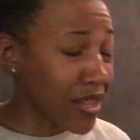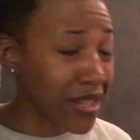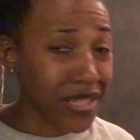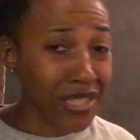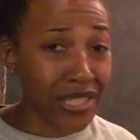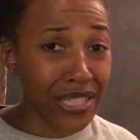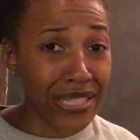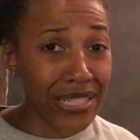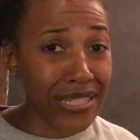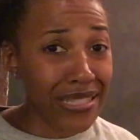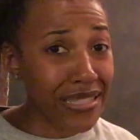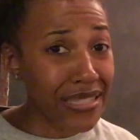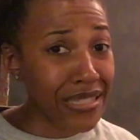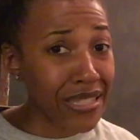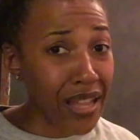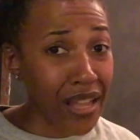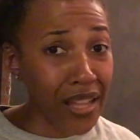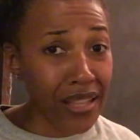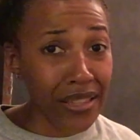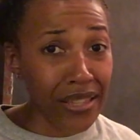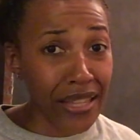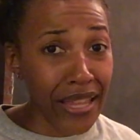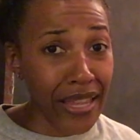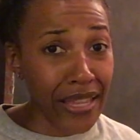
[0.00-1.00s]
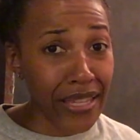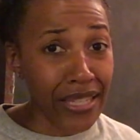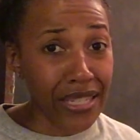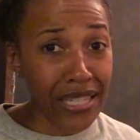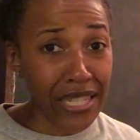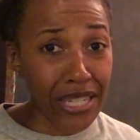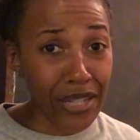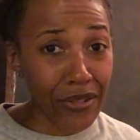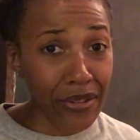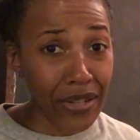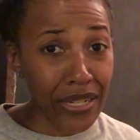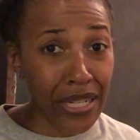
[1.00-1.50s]
She does not like
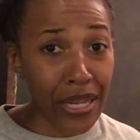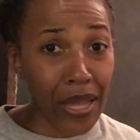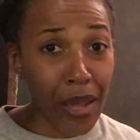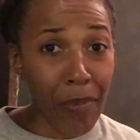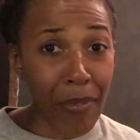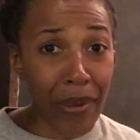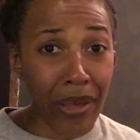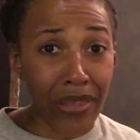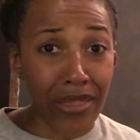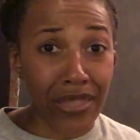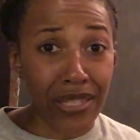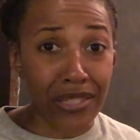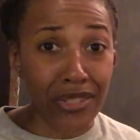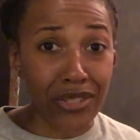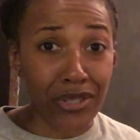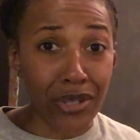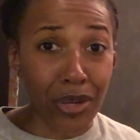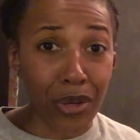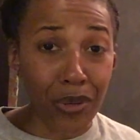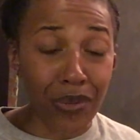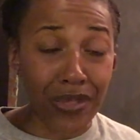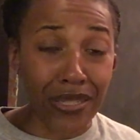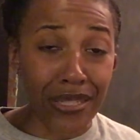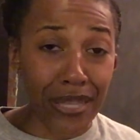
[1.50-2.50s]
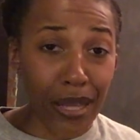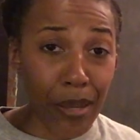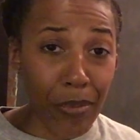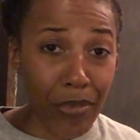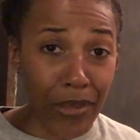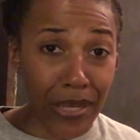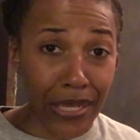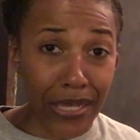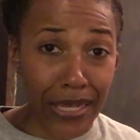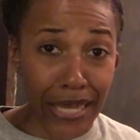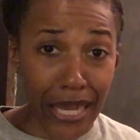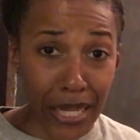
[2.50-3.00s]
hearing about these goats not
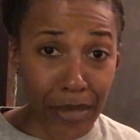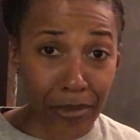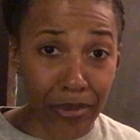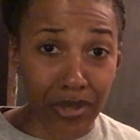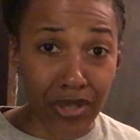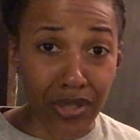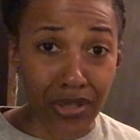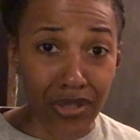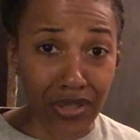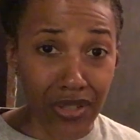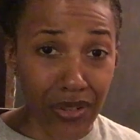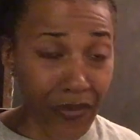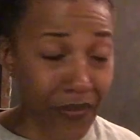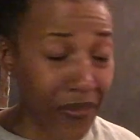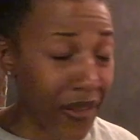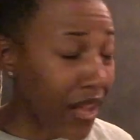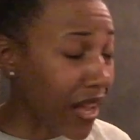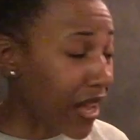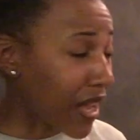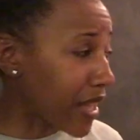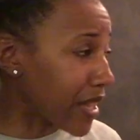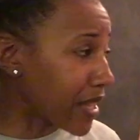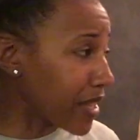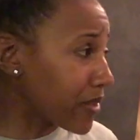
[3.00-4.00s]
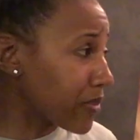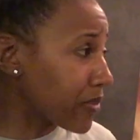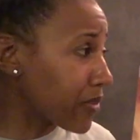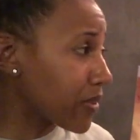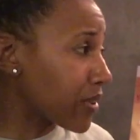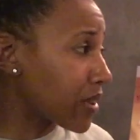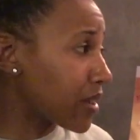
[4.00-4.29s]
being able to survive.